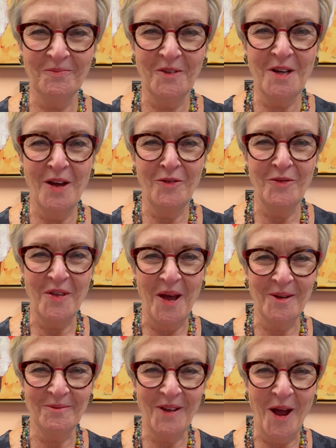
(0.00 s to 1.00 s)
enough of
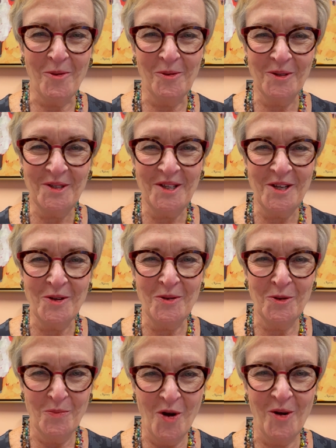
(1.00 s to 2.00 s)
that. I will see you
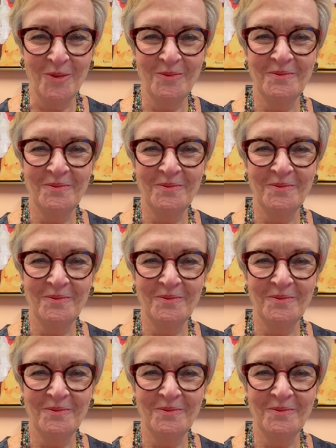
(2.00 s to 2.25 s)
tomorrow.